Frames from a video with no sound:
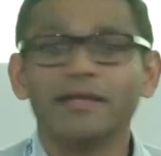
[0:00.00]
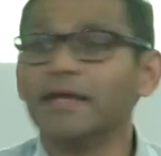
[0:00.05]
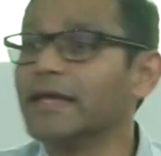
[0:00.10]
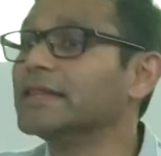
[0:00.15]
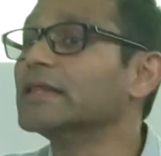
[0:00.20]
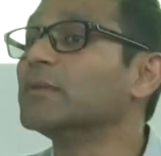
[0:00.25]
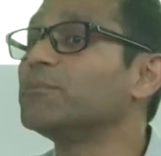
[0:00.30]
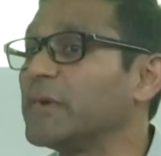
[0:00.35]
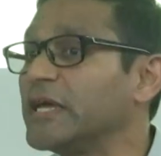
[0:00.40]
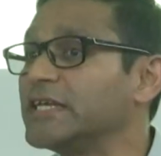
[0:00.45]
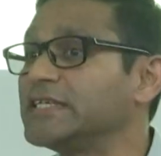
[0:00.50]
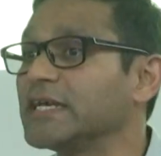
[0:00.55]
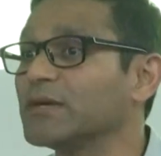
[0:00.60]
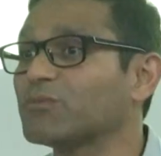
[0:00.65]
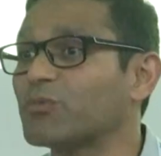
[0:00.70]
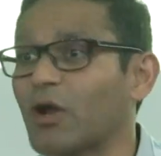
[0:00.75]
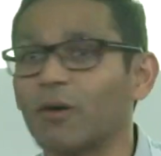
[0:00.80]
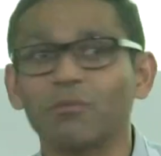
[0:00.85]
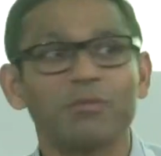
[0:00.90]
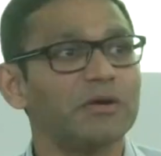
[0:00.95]
In the paging
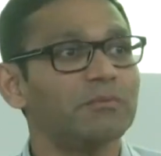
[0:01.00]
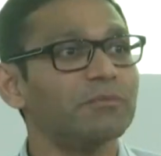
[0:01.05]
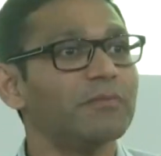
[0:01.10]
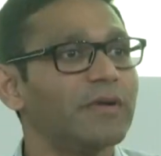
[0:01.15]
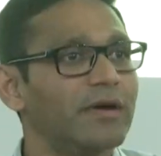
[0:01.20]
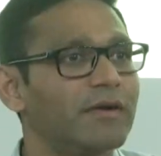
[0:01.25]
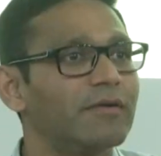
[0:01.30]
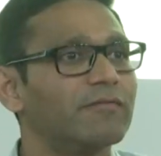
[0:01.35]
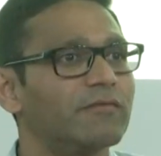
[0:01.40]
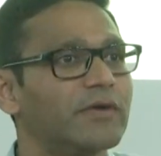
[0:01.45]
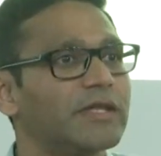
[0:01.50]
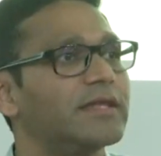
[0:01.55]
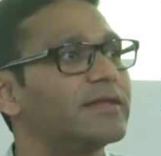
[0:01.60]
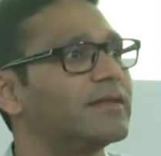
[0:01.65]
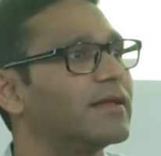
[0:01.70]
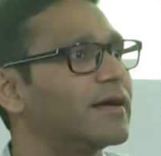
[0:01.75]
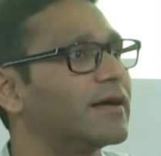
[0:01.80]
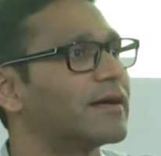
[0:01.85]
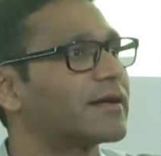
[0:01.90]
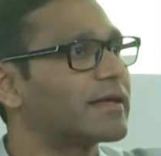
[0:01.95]
problem with
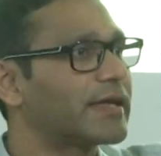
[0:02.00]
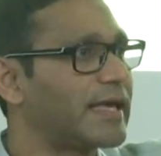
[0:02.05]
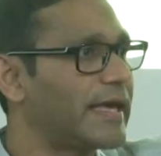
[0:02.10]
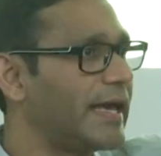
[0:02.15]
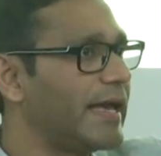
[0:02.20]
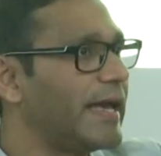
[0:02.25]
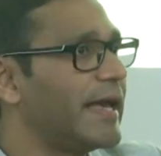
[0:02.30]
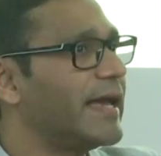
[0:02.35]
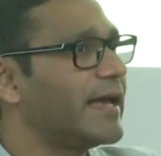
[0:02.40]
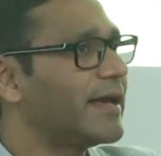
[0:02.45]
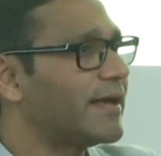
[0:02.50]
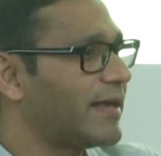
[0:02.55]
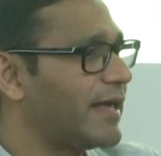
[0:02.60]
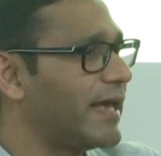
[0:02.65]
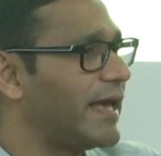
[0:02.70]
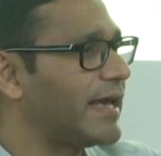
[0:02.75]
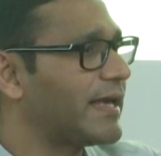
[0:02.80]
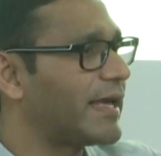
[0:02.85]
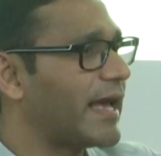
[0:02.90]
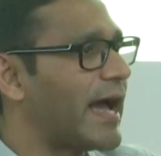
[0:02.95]
the
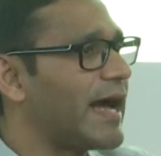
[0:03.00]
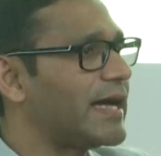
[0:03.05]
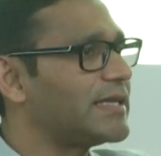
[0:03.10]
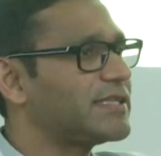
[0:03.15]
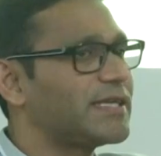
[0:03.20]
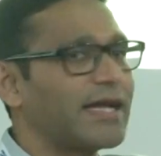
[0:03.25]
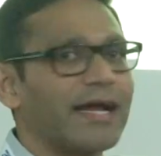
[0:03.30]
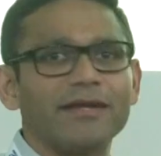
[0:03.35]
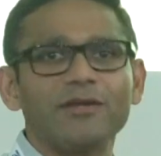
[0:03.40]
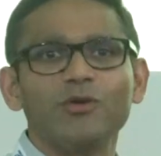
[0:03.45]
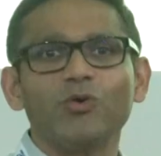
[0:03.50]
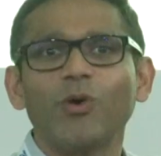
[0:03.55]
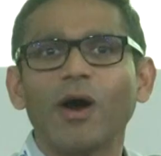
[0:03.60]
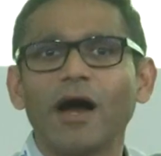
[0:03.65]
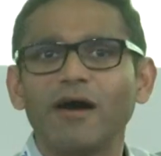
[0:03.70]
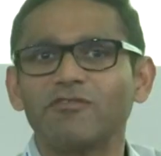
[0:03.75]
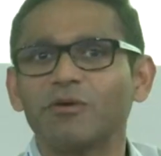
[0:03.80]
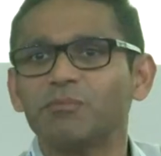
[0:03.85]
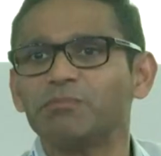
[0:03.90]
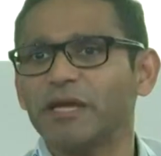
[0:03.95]
k cache and you
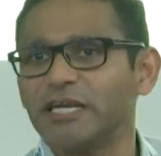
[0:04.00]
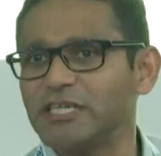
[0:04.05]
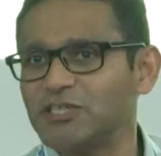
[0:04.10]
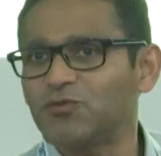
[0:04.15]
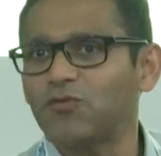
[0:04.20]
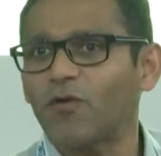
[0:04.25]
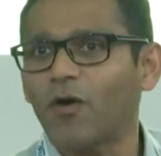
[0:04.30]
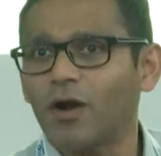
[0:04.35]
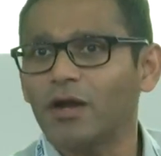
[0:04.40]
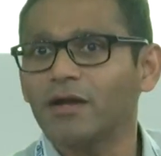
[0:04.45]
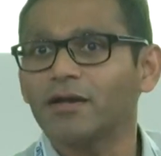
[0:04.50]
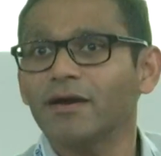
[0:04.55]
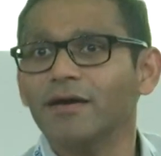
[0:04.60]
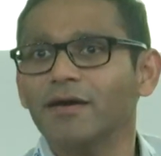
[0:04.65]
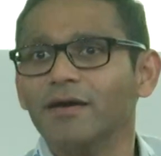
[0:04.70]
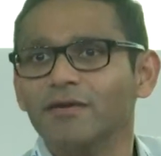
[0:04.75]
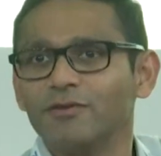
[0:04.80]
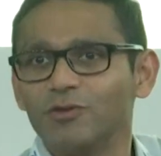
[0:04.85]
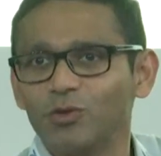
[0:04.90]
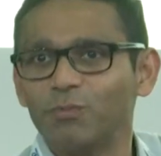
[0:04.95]
have a page fault,
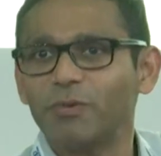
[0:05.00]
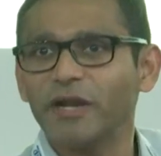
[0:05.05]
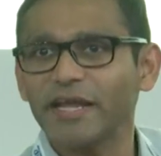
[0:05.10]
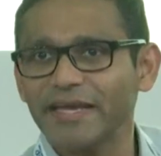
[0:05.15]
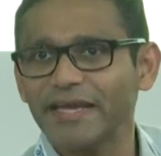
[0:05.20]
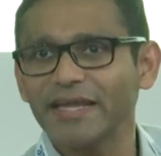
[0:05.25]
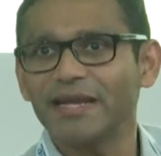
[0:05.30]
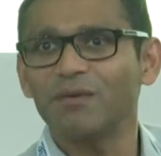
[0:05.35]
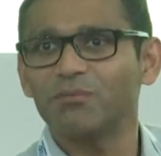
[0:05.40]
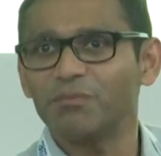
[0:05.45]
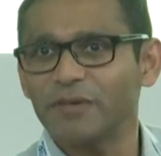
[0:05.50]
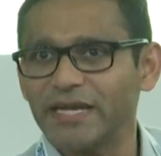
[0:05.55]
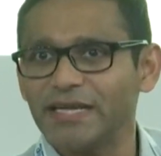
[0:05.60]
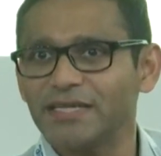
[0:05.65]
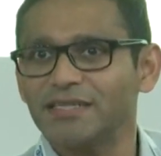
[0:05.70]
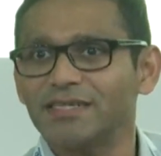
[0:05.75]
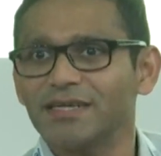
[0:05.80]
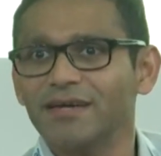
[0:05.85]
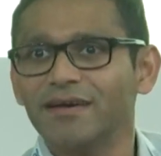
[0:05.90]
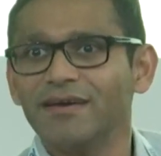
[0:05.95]
you bring in a
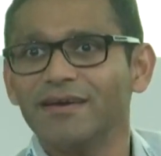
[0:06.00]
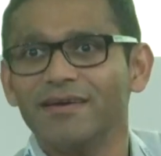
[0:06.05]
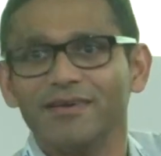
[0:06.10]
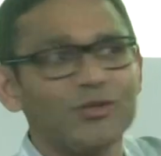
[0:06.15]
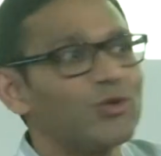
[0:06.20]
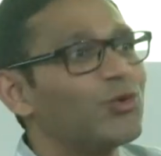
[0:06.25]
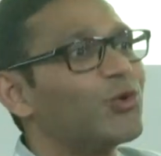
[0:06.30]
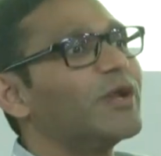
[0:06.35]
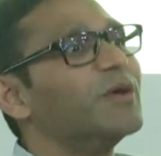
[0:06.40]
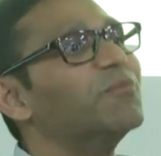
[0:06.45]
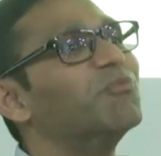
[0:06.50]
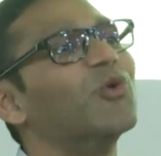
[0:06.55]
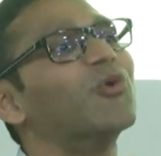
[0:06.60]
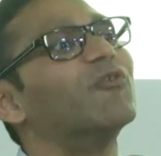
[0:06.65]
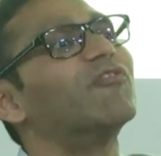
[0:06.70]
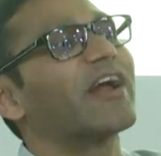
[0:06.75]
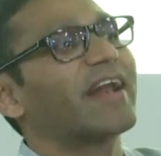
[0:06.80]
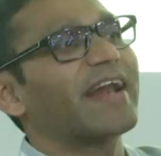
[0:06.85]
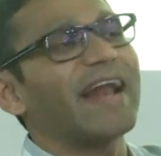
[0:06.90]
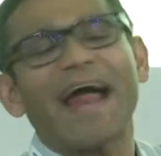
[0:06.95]
page, you
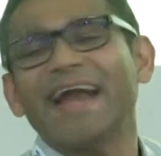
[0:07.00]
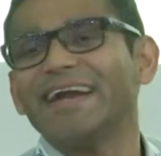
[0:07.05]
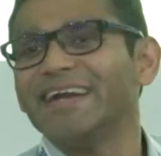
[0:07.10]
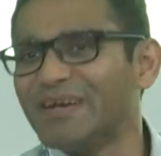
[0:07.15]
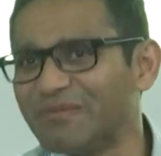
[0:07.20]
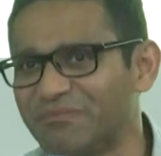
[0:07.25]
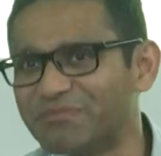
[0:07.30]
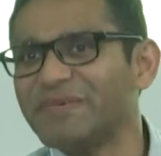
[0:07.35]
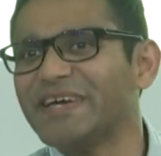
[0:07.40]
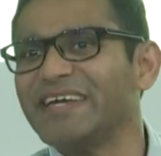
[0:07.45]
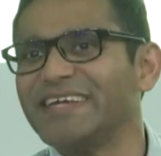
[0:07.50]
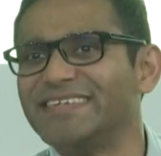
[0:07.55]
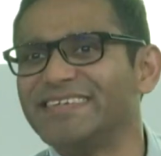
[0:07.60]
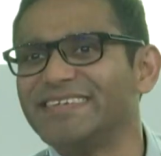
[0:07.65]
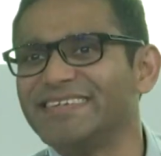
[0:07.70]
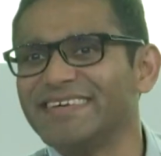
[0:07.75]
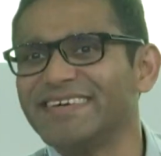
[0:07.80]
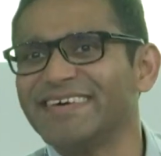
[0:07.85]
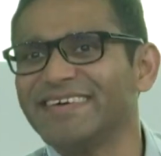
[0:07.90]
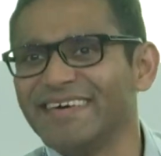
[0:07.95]
remove a random
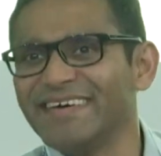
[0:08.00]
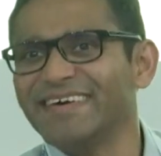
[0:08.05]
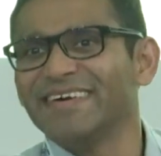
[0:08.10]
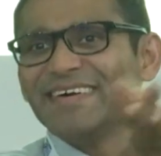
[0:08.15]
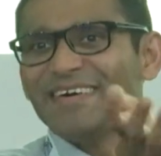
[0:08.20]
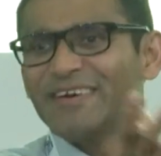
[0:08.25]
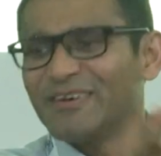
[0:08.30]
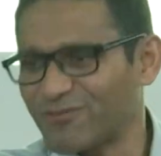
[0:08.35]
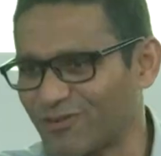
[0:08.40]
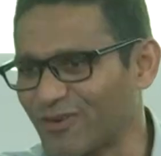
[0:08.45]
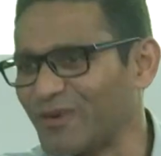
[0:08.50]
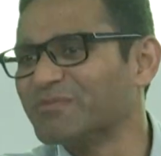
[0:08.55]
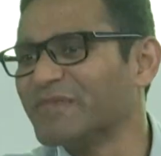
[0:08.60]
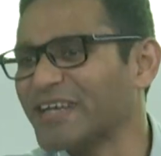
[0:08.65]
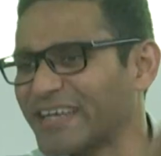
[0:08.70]
page from